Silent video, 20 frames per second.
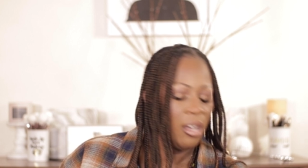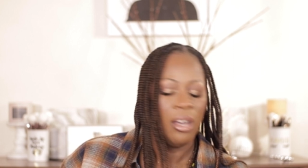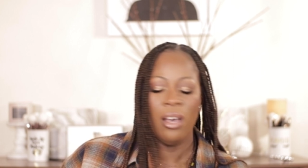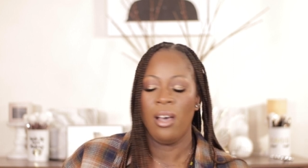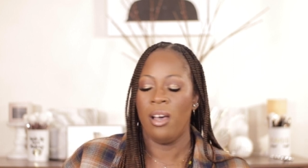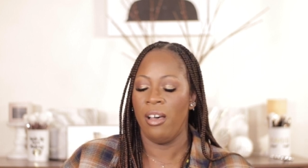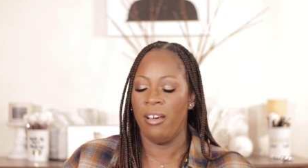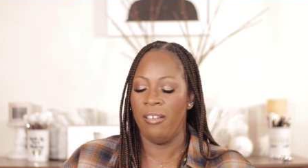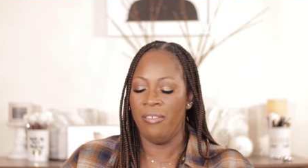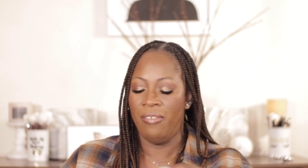
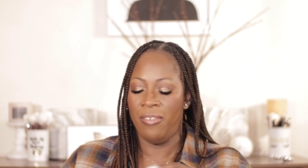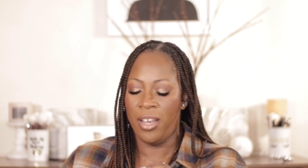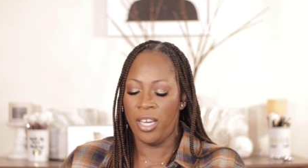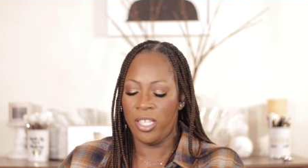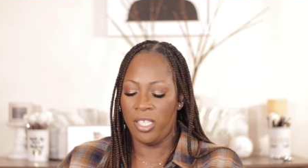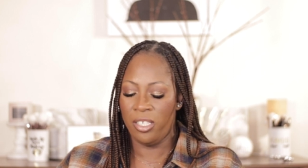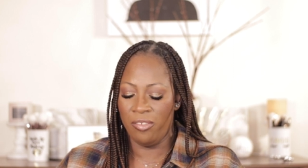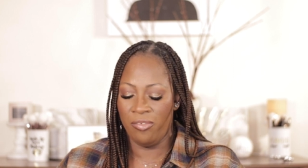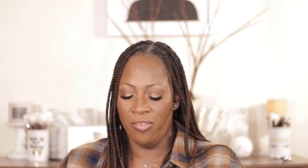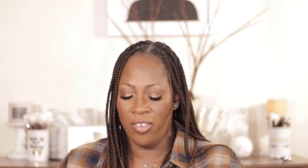Uh,
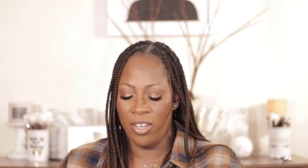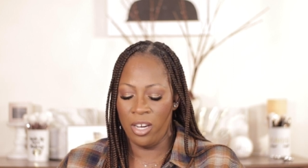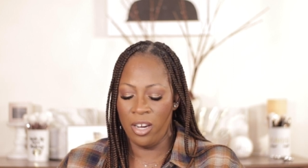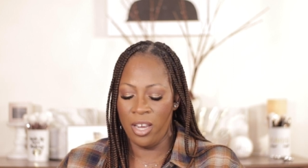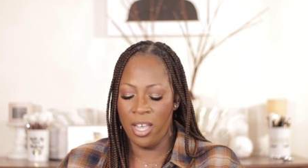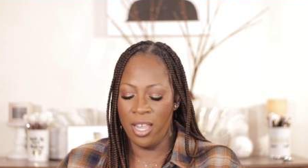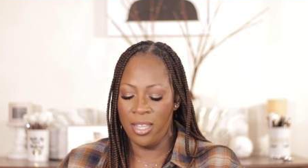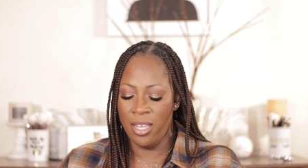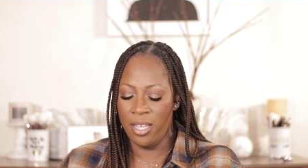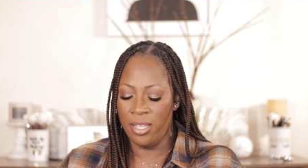Fashion Fair.
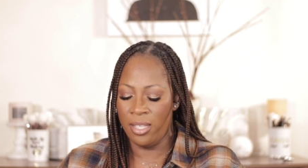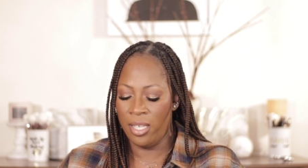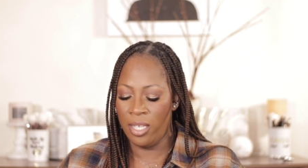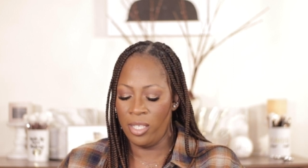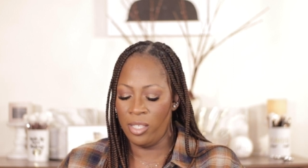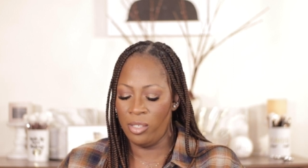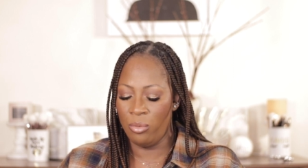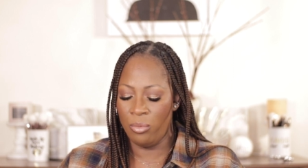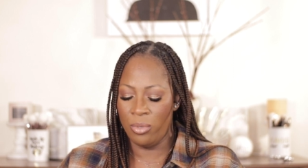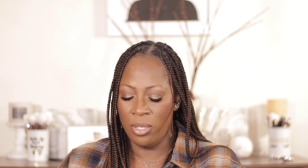And then
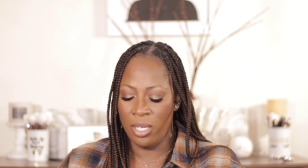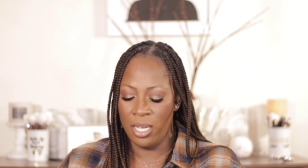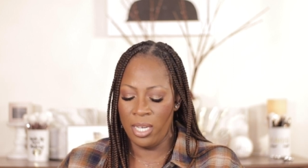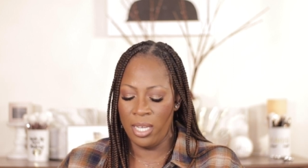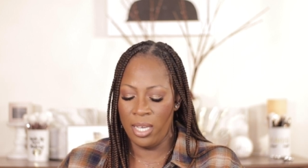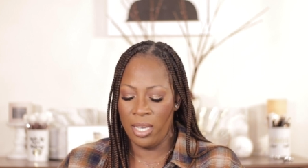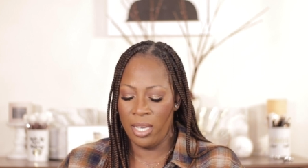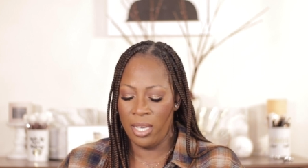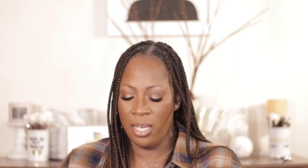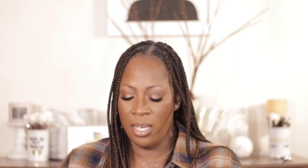this one
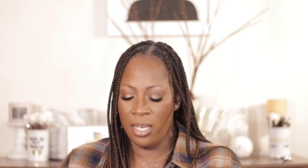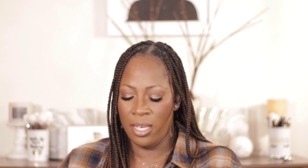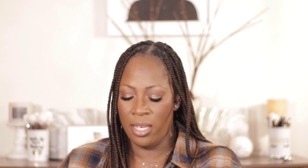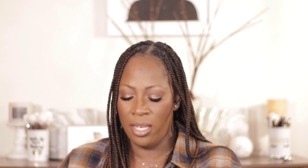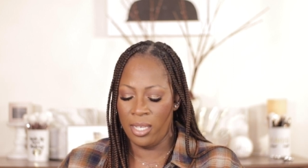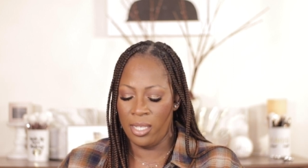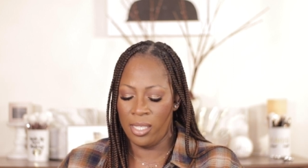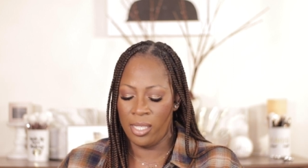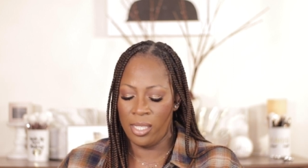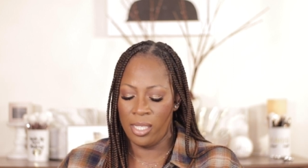
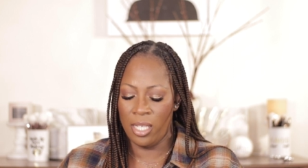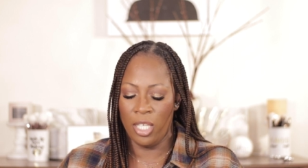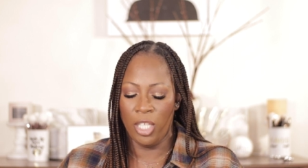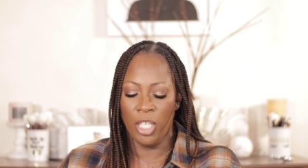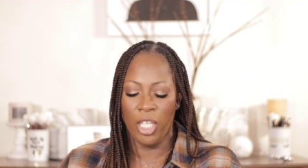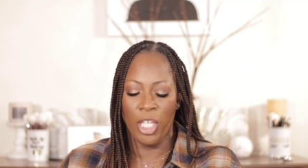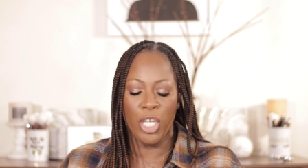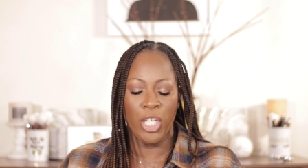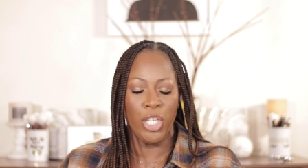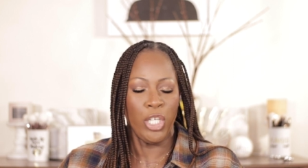is
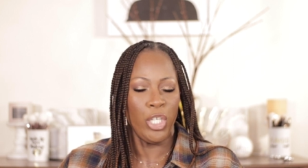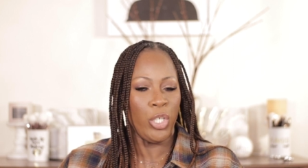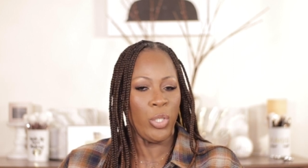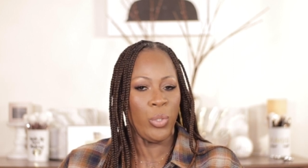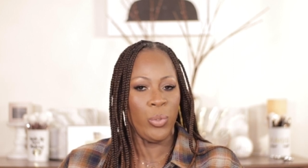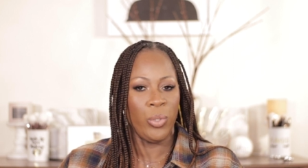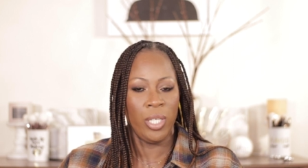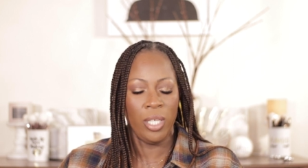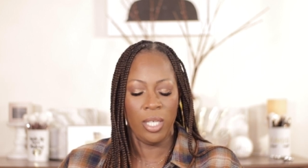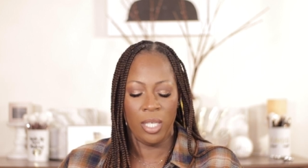La
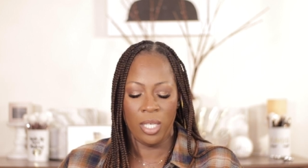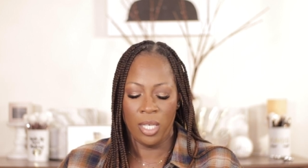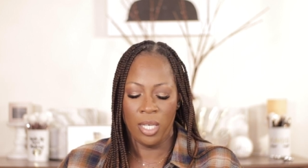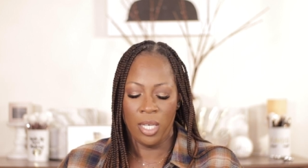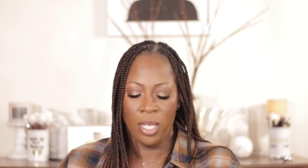Nude.